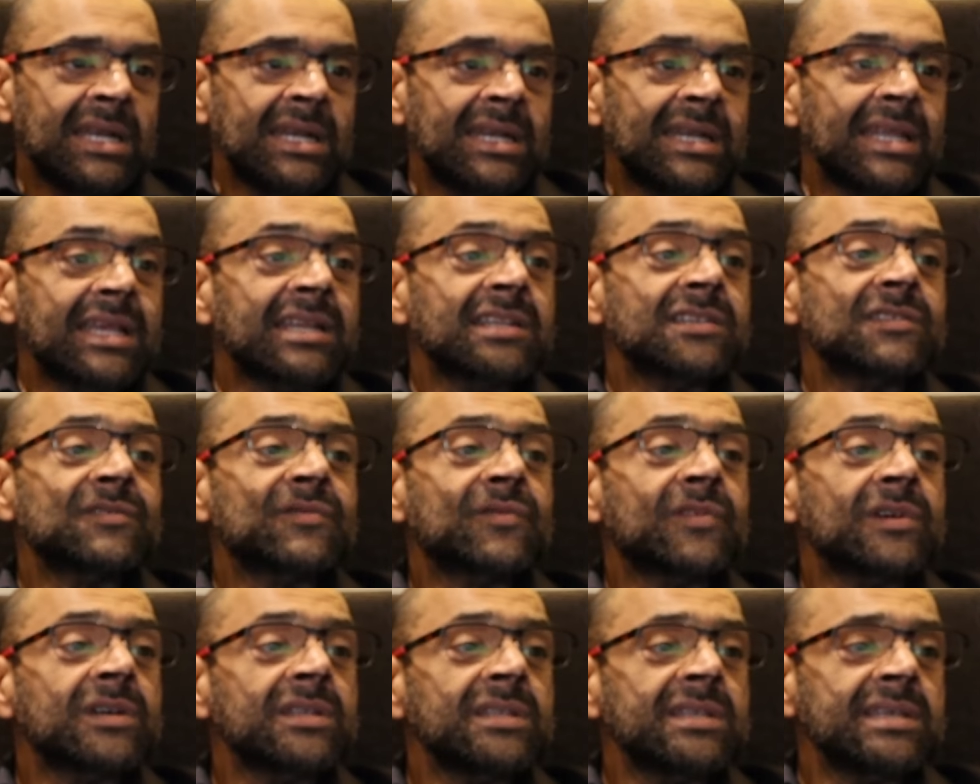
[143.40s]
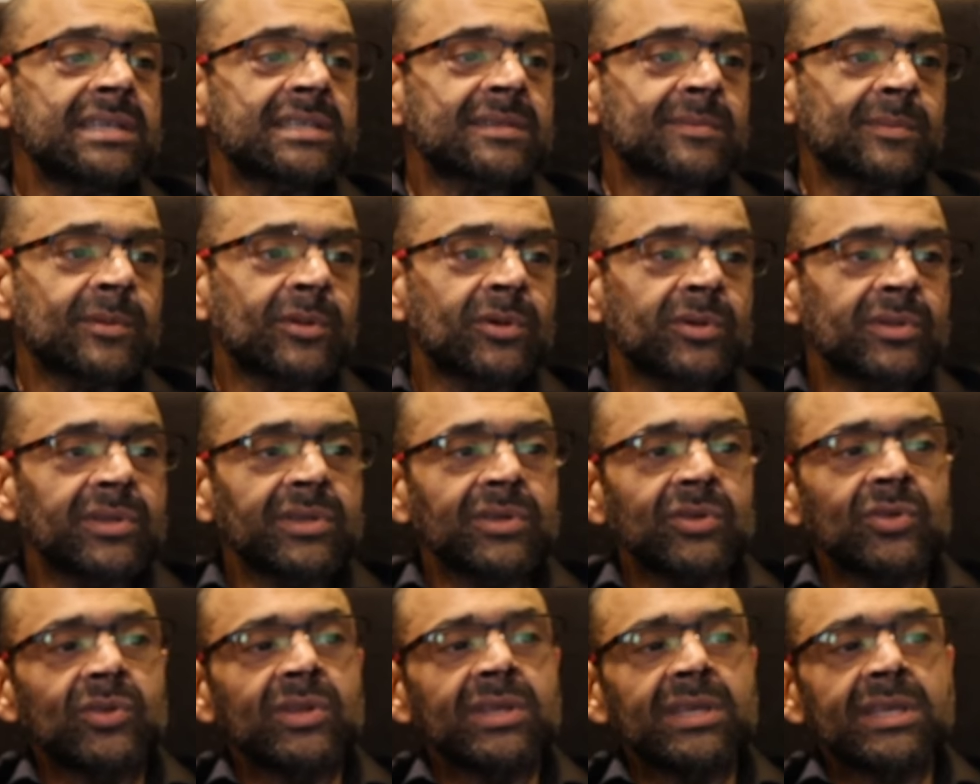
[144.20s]
Let us further explore the
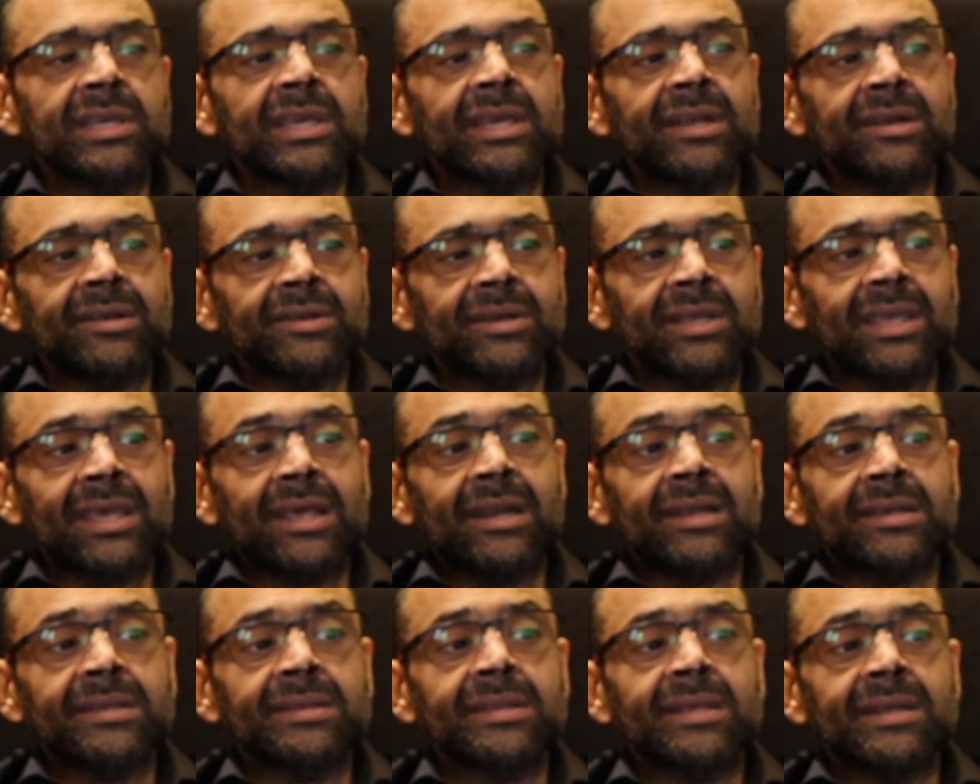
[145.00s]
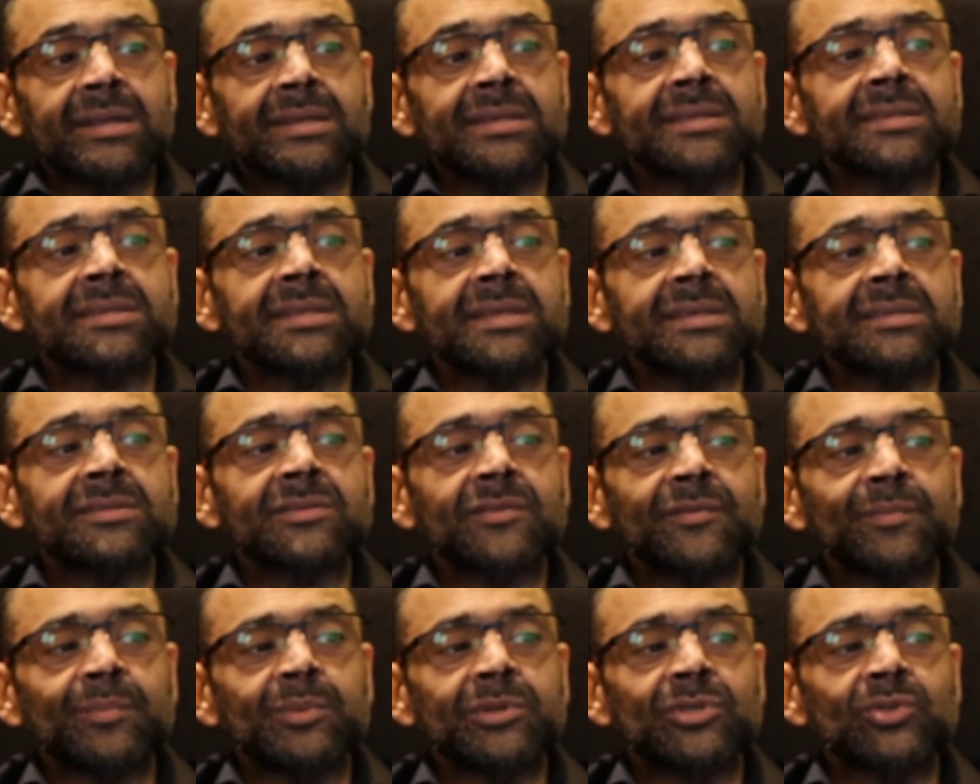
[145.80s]
unique characteristics
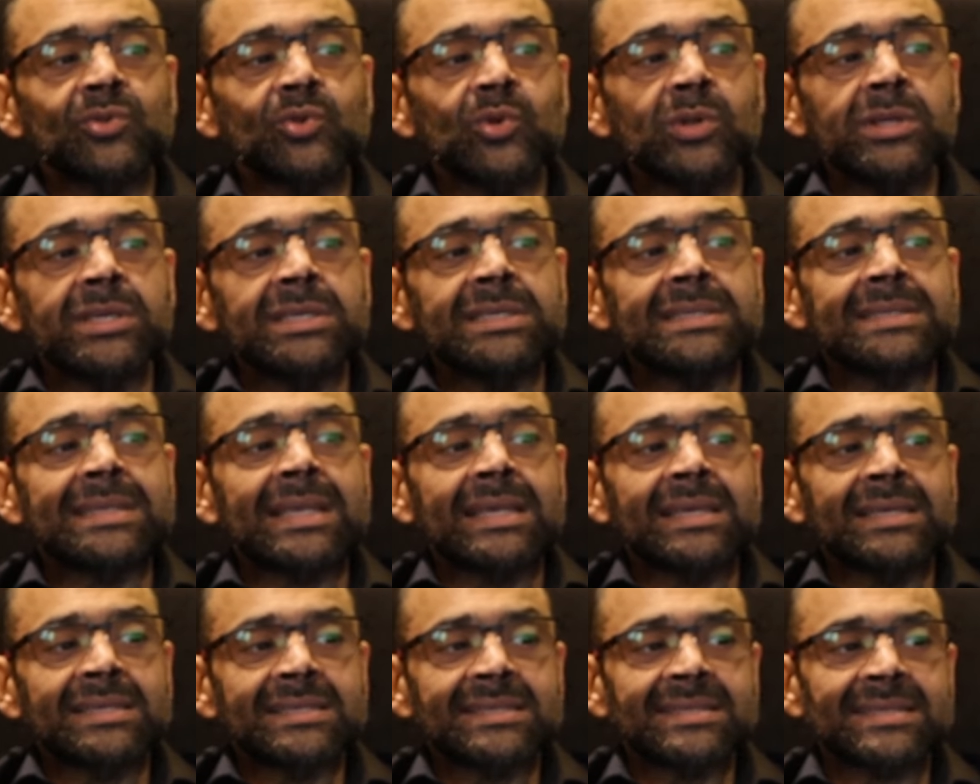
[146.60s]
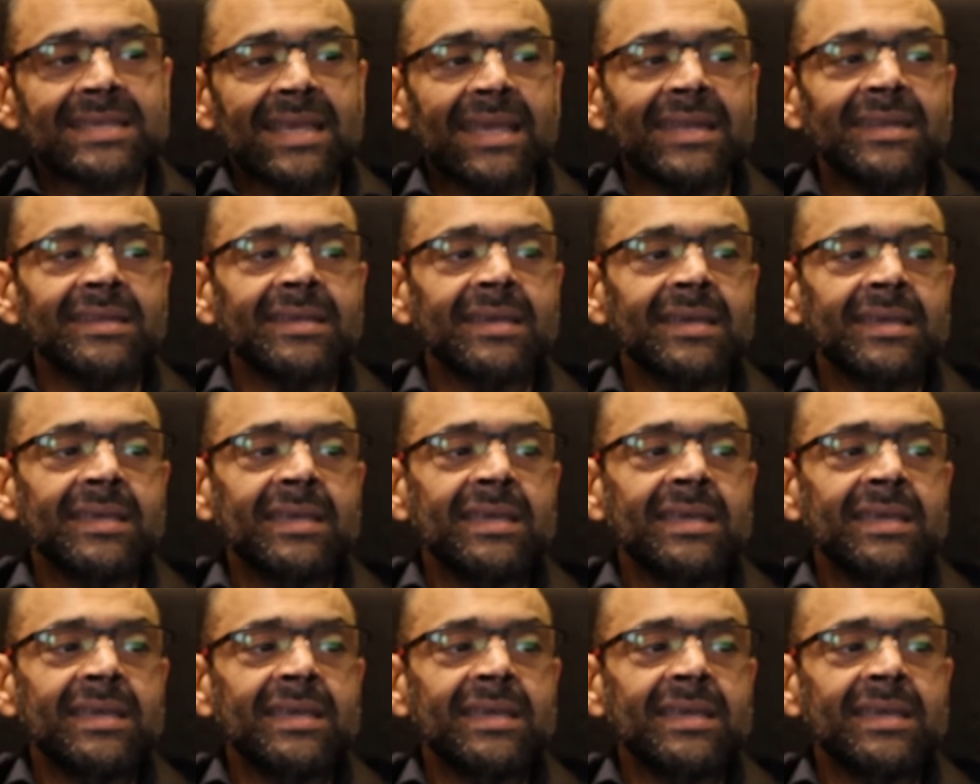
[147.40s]
of patchouli's scent,